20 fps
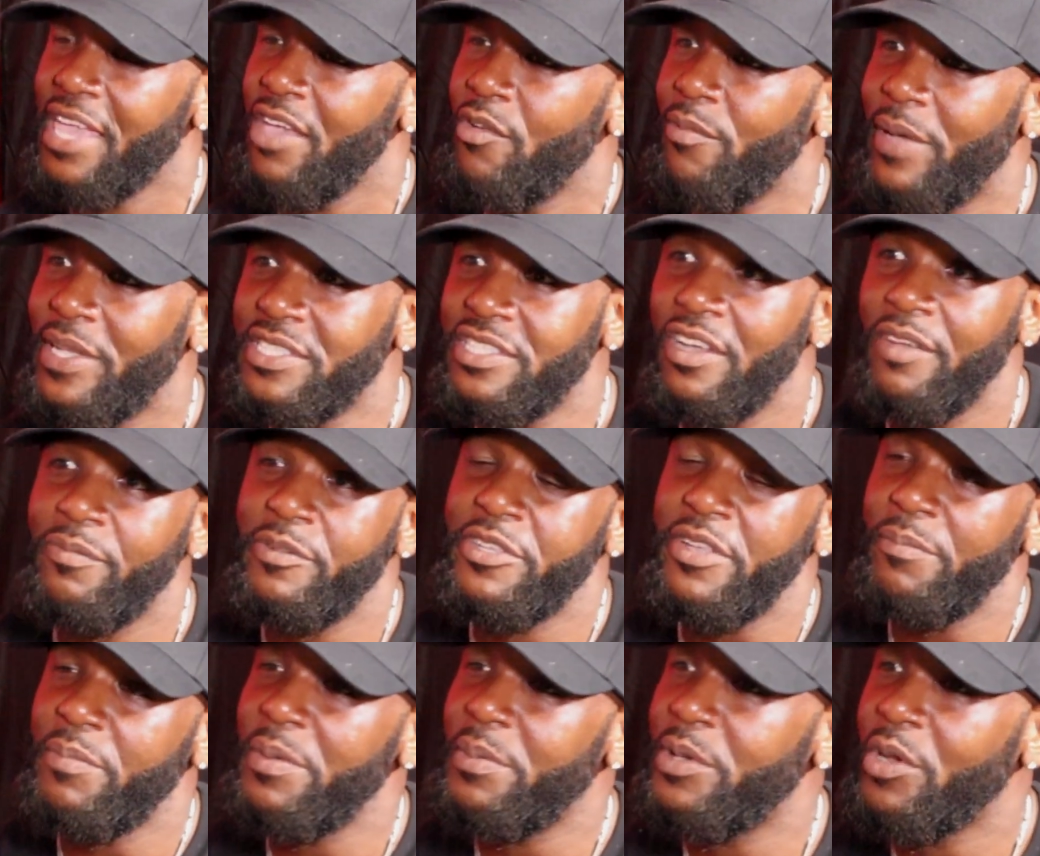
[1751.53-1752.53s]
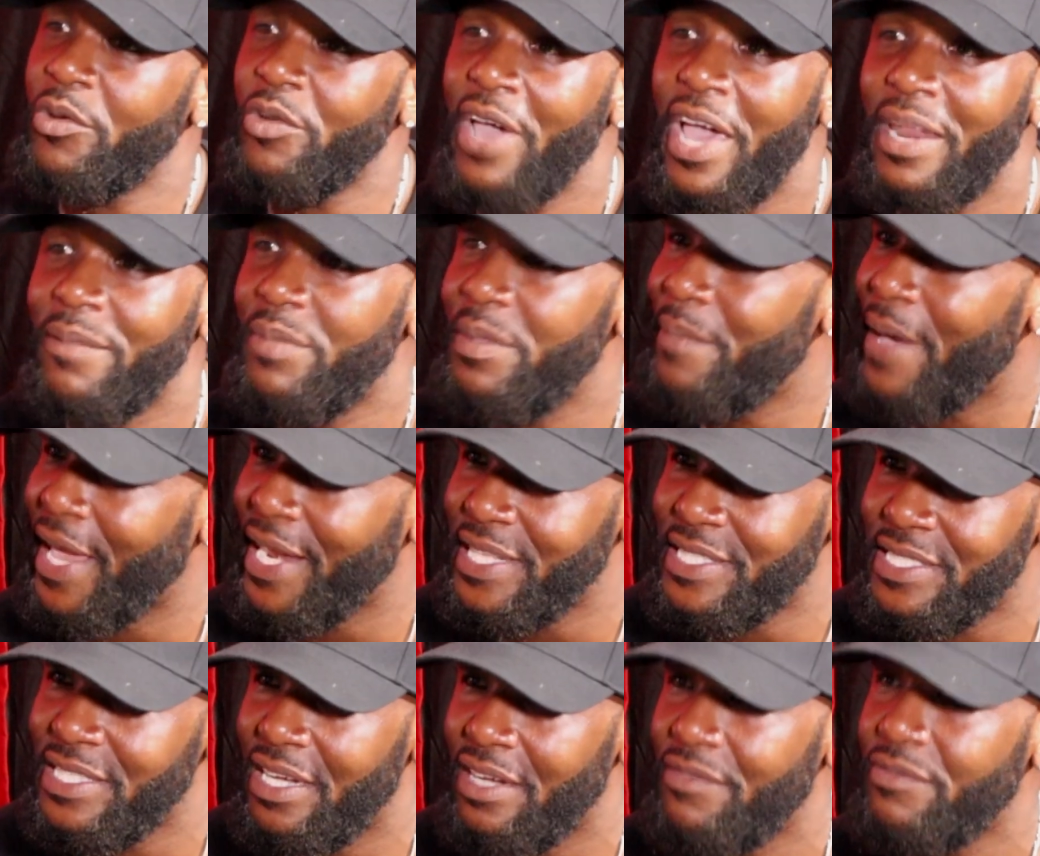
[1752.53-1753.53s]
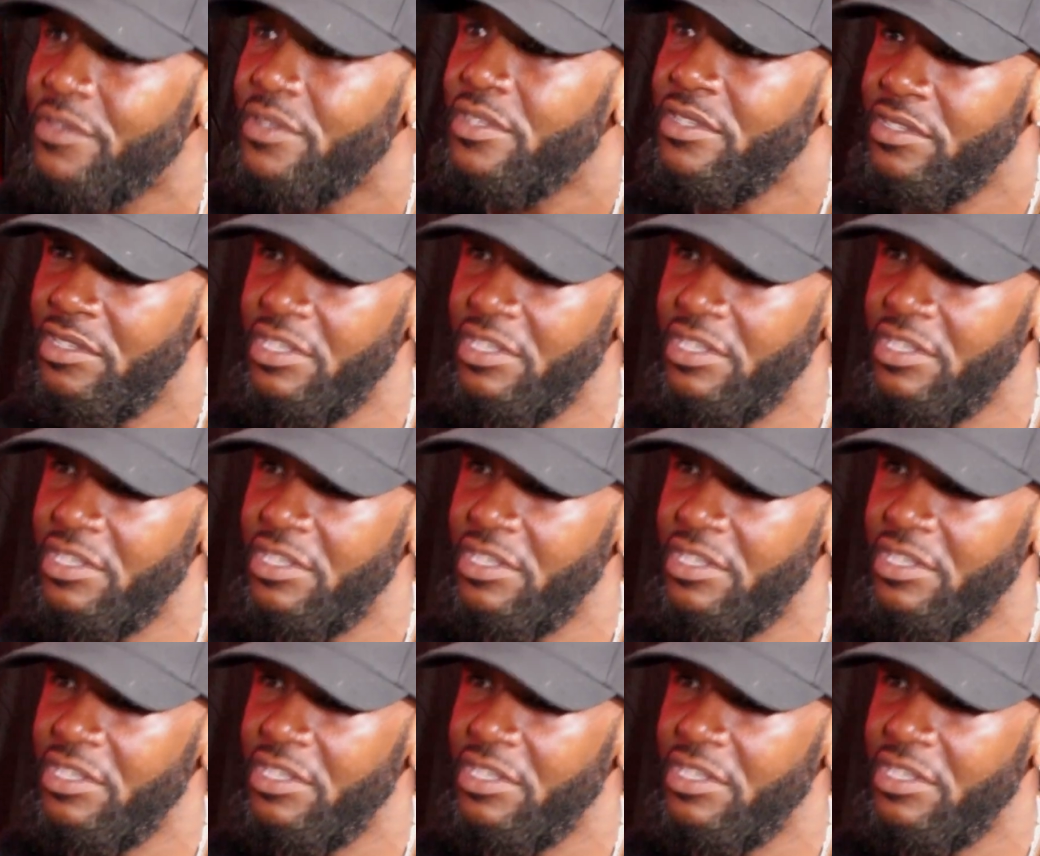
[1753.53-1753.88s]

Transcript: I get with myself. Some people don't know how to be by themselves.